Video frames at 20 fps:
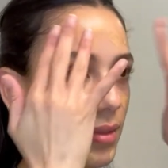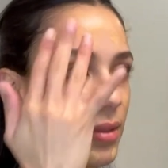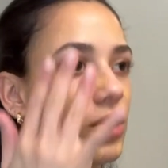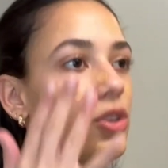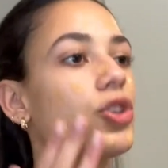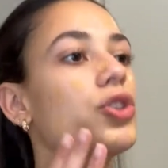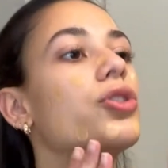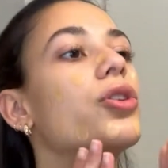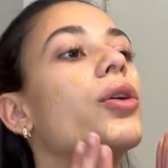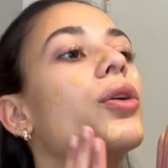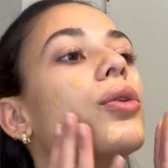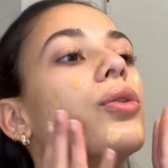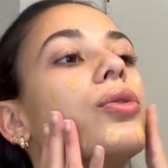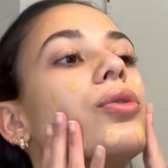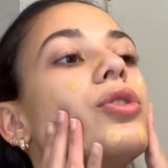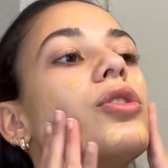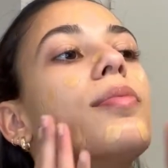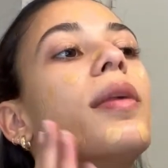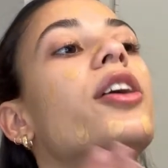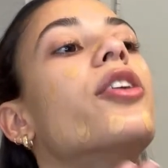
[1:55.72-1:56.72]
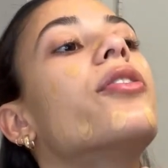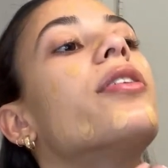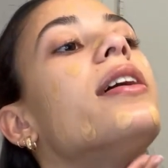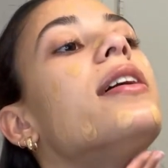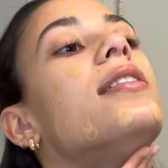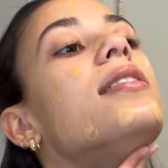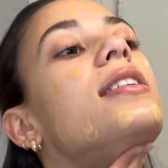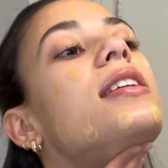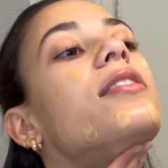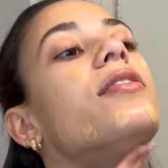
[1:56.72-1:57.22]
shows my
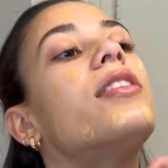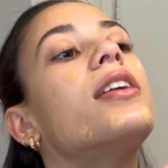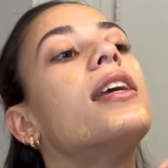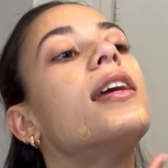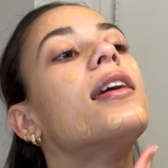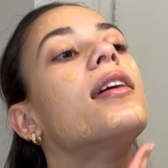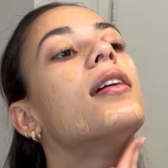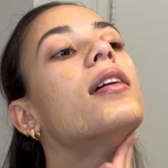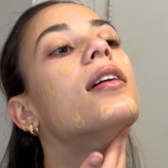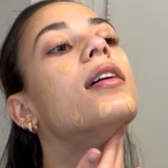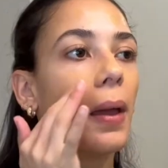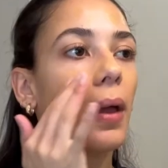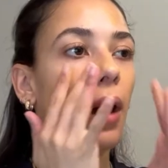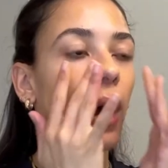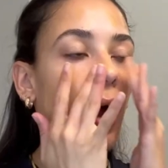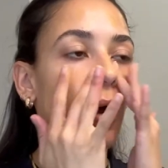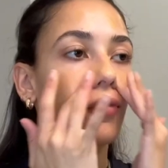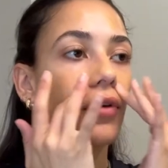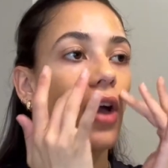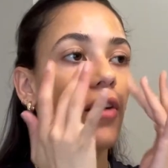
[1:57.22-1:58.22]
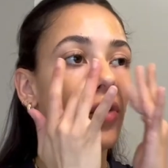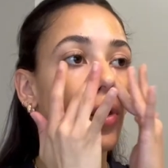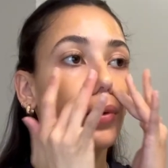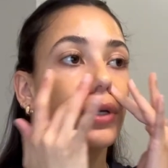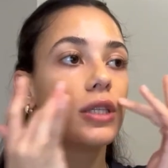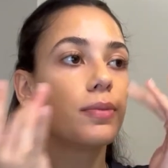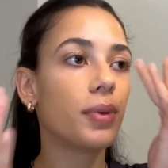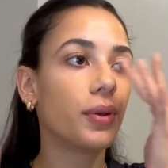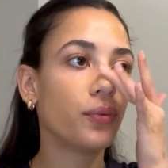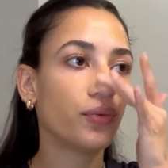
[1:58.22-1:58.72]
creativity. I've
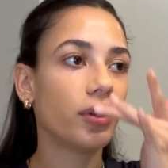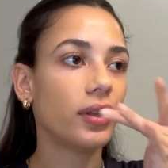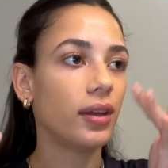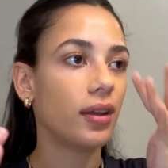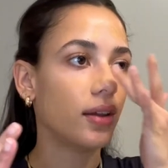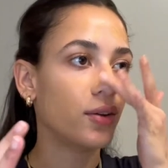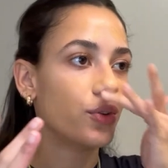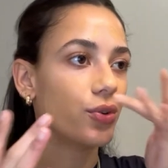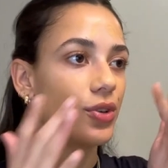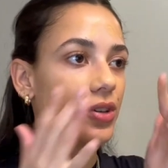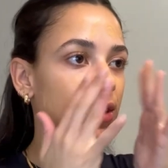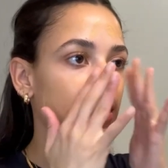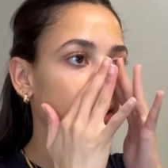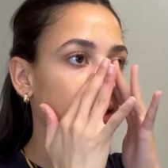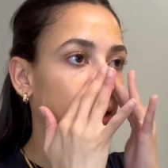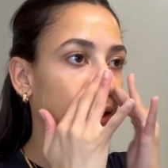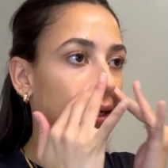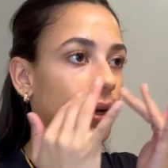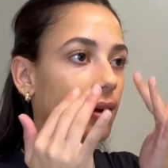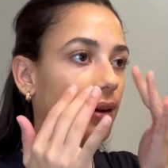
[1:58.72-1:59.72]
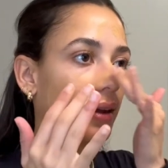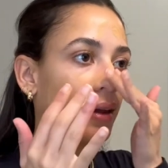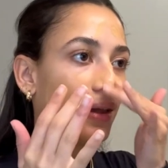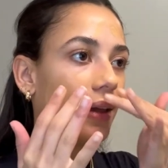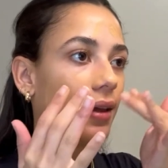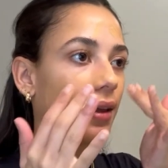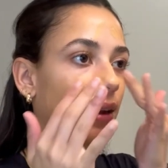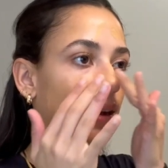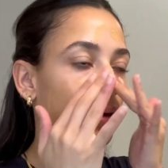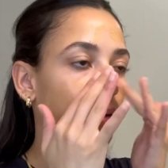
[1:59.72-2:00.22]
always been really interested
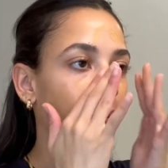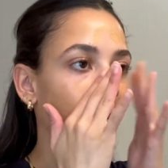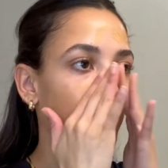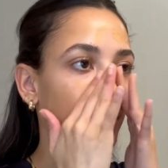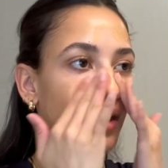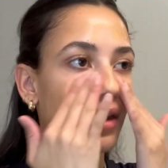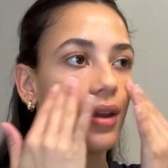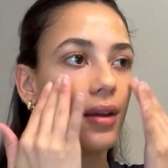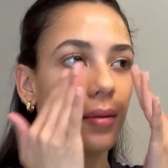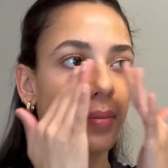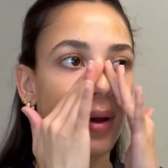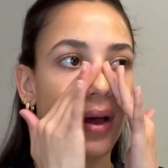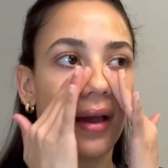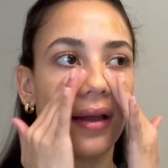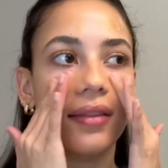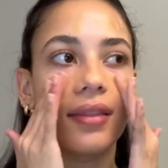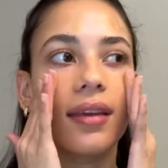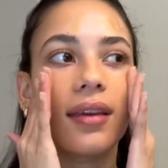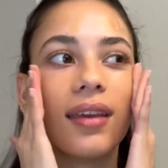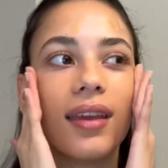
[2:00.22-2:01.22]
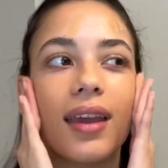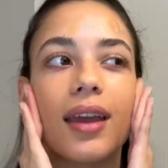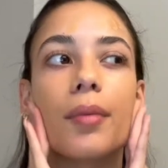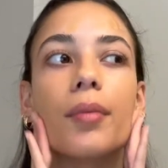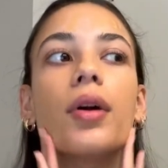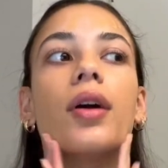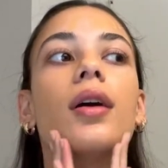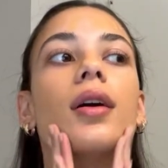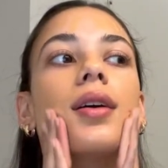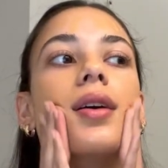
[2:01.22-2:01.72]
in being behind the
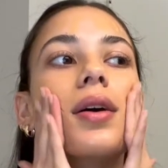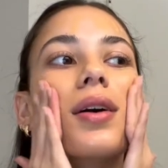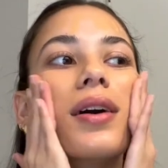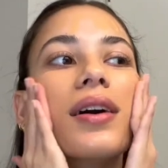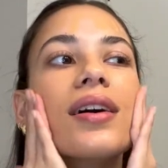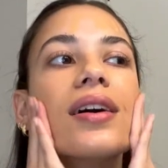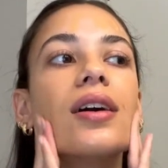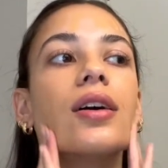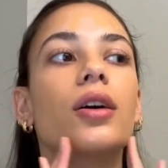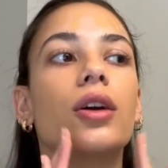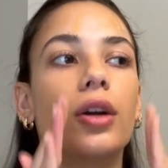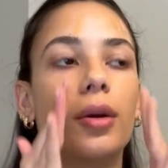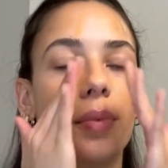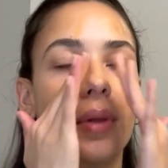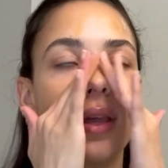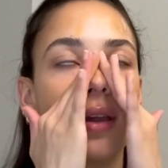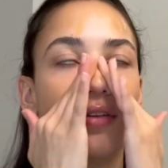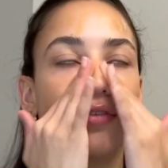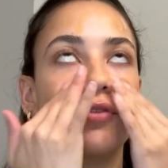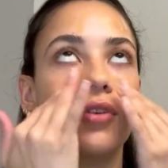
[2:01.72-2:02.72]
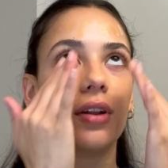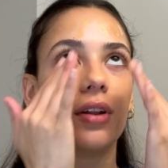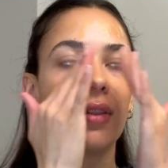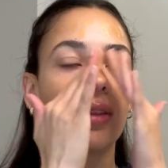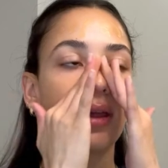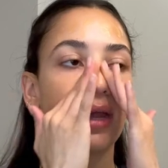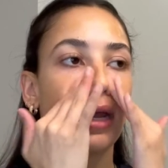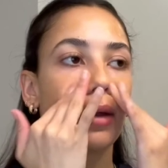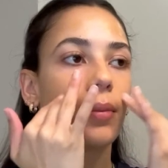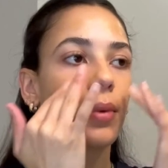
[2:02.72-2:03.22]
camera, or being in of
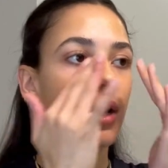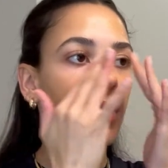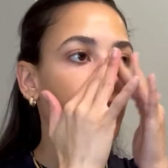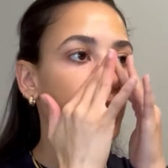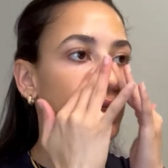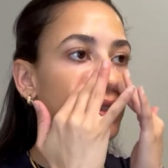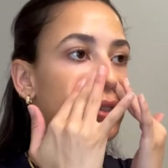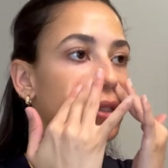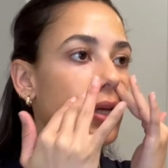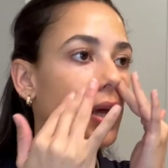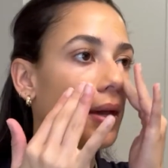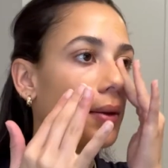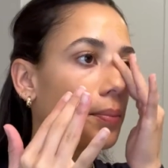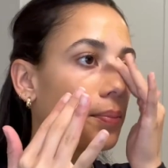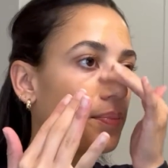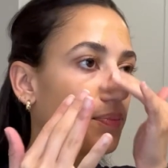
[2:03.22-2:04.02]
the camera, I should say.